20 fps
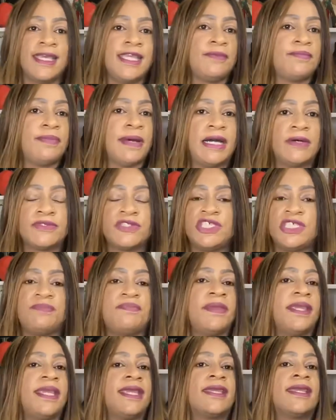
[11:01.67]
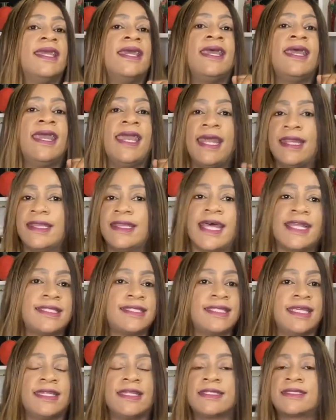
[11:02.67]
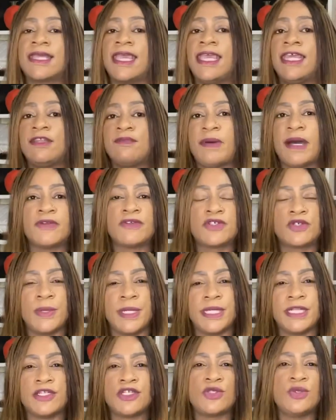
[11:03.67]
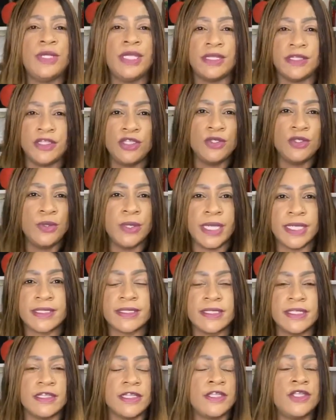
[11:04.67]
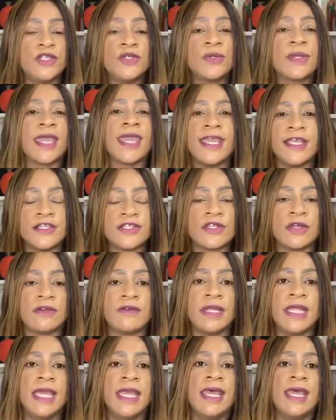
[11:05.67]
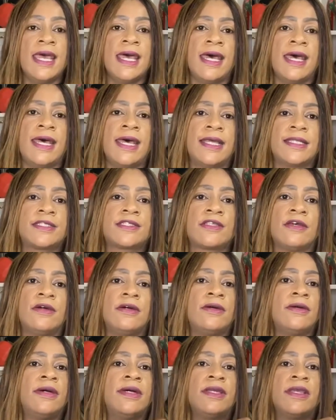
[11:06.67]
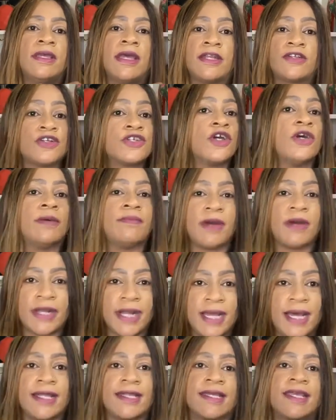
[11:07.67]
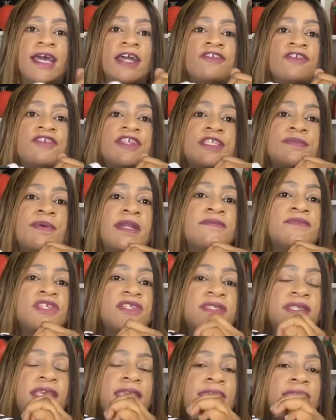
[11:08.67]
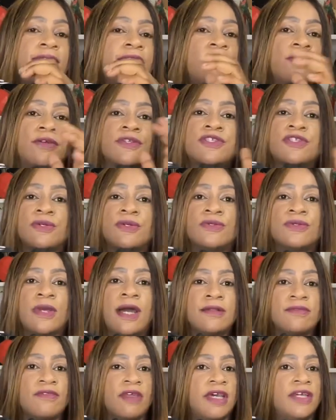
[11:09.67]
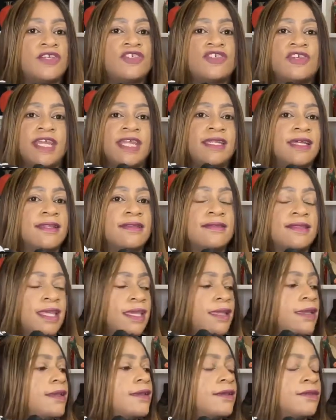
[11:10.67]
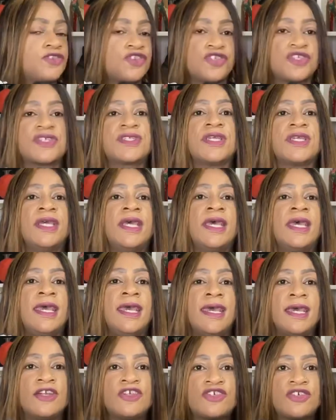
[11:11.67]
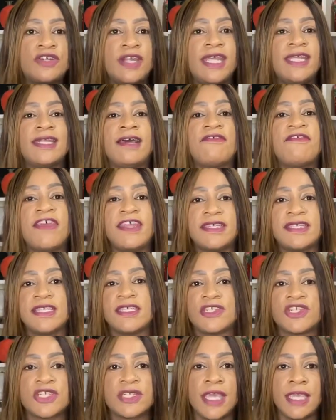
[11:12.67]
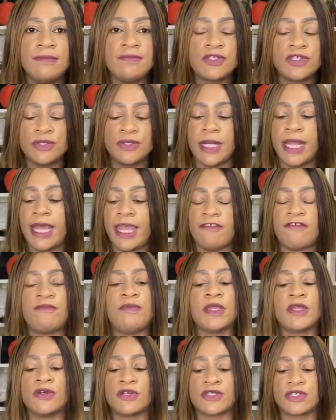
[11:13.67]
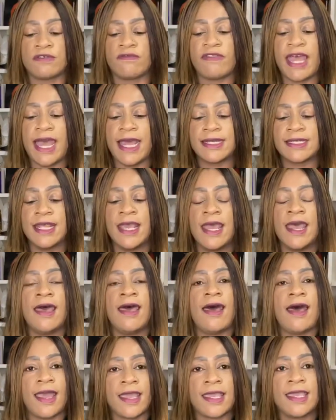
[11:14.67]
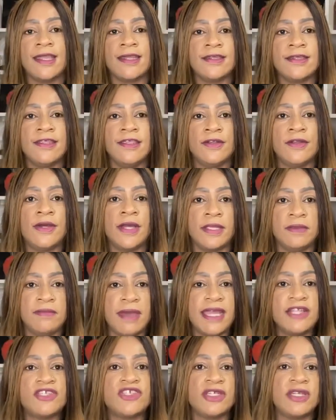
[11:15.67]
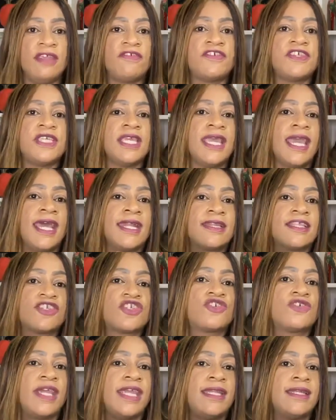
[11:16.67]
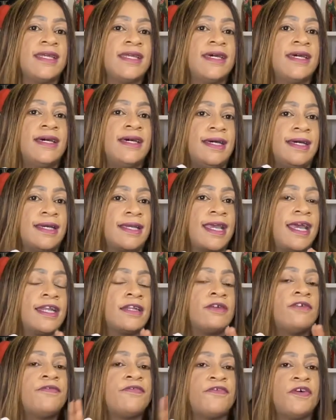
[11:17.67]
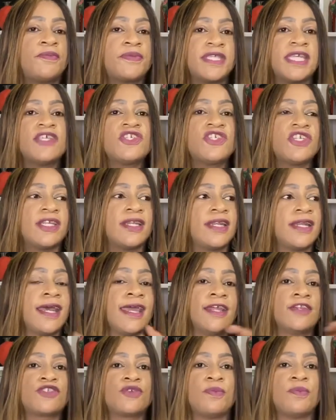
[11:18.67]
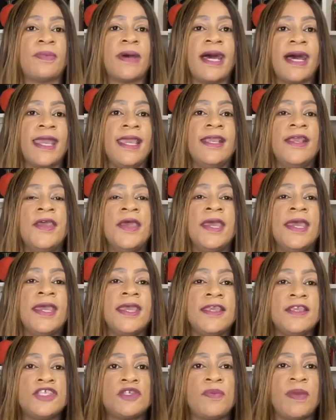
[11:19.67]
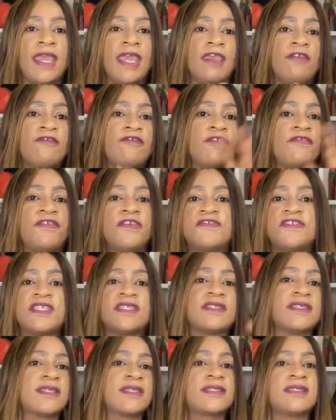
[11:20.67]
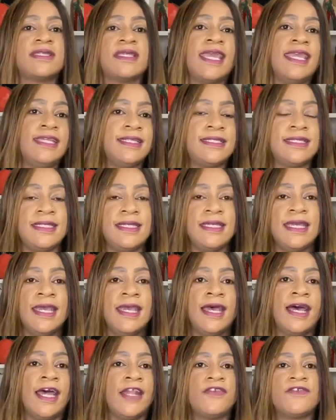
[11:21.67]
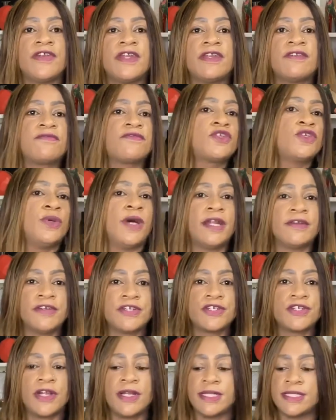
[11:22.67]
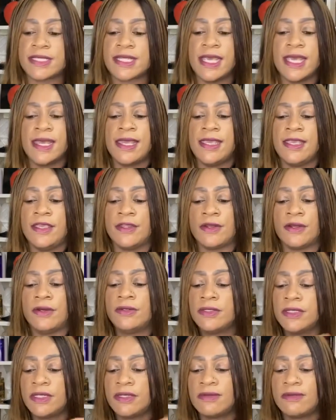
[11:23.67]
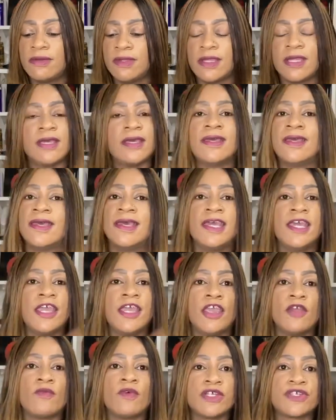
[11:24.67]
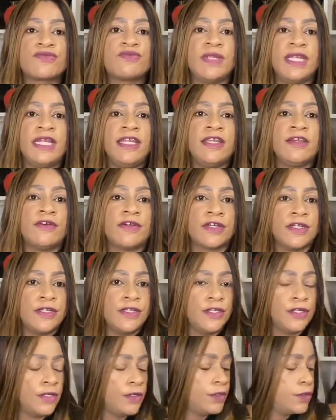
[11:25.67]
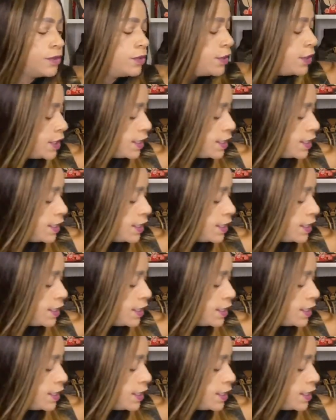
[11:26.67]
eight pound shipping and that's it it's eight pound 22 in the us in the uk sorry uh, so i don't know about other countries but i'm just saying you know so her trainer thing just her trainer fetish came to life because of that. I can, you know, imagine if she had this trainer uh, kind of obsession and I had to buy each pair for 50, 60, 80, 100, 200 dollars, you know, it, it was really gonna, you know,